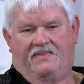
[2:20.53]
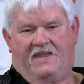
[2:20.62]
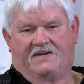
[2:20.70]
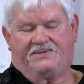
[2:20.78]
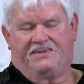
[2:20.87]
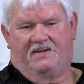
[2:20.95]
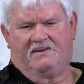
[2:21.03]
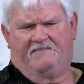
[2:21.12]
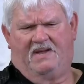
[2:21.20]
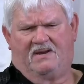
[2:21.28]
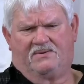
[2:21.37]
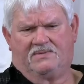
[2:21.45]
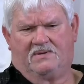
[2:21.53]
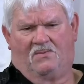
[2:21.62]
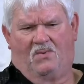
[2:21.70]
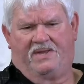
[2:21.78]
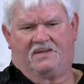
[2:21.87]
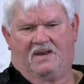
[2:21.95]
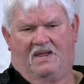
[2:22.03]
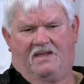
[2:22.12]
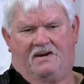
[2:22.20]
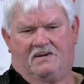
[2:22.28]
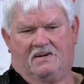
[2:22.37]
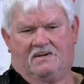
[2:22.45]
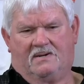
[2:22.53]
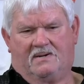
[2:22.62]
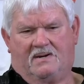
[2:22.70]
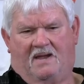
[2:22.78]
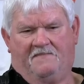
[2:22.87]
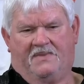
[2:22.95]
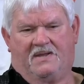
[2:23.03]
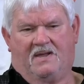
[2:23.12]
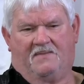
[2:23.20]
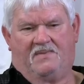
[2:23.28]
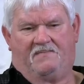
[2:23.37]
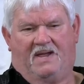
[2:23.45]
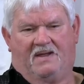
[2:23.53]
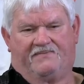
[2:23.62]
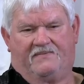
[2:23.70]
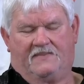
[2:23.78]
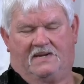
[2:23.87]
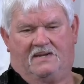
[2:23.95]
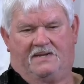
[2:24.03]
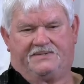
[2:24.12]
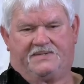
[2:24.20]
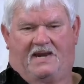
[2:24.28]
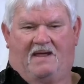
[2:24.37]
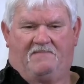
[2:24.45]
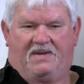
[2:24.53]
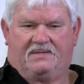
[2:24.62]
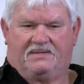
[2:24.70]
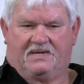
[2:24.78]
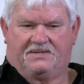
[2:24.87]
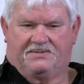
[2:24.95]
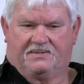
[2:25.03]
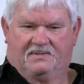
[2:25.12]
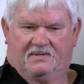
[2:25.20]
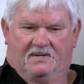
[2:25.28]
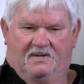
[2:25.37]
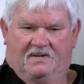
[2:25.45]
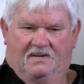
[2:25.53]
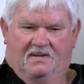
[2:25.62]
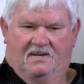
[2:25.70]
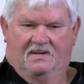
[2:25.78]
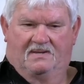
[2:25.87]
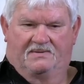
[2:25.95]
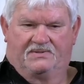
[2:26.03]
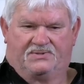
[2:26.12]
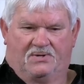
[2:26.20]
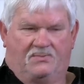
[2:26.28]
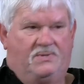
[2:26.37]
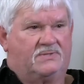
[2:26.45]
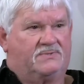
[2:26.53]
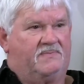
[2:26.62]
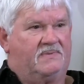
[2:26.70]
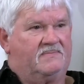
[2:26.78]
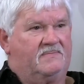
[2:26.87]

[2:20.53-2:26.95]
next thing, about a week later, I'm coming back from lunch, and I meet this Junior's